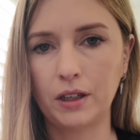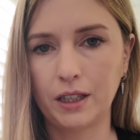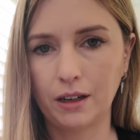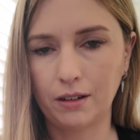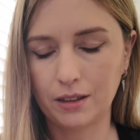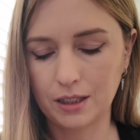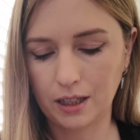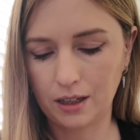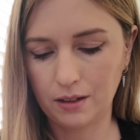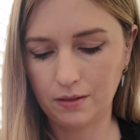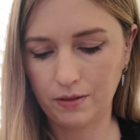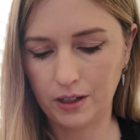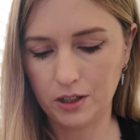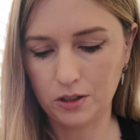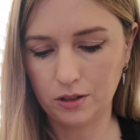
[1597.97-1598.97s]
there as like an
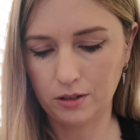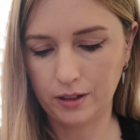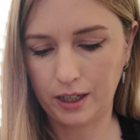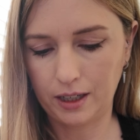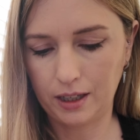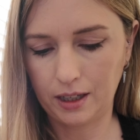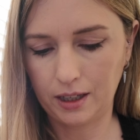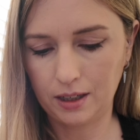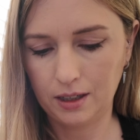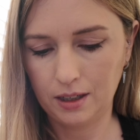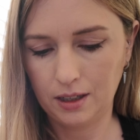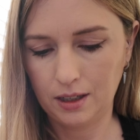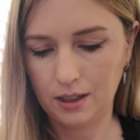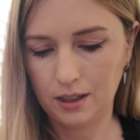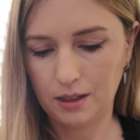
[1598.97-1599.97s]
event or anything,
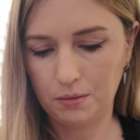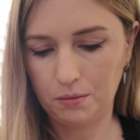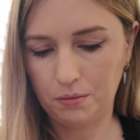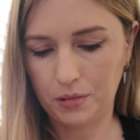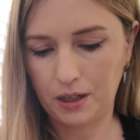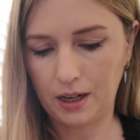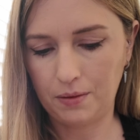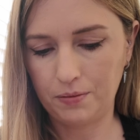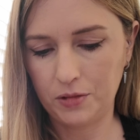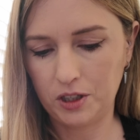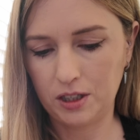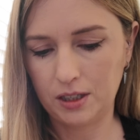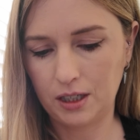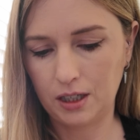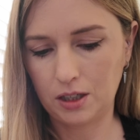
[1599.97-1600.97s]
but I'm
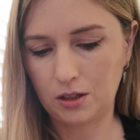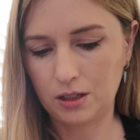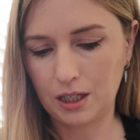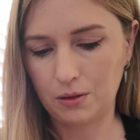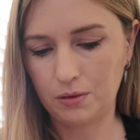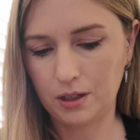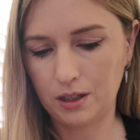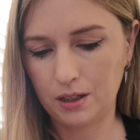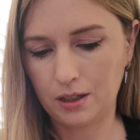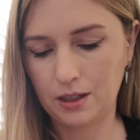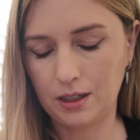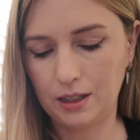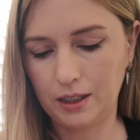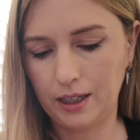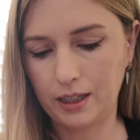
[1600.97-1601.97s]
just there because I want to
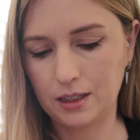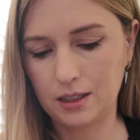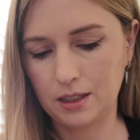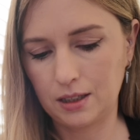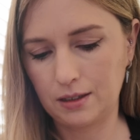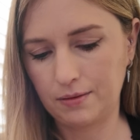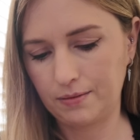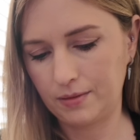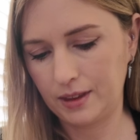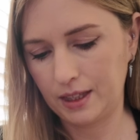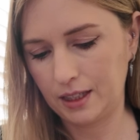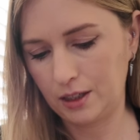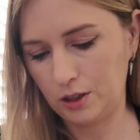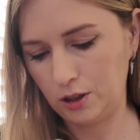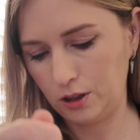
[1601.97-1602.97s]
collect
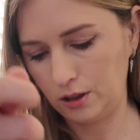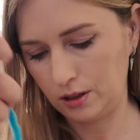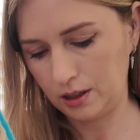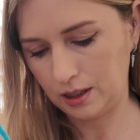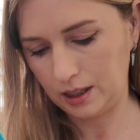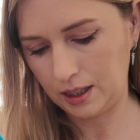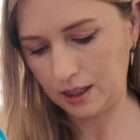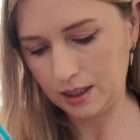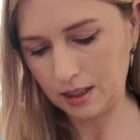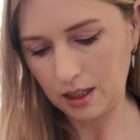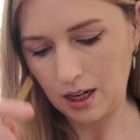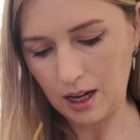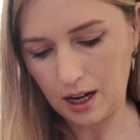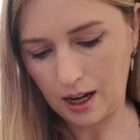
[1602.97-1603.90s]
cute cards.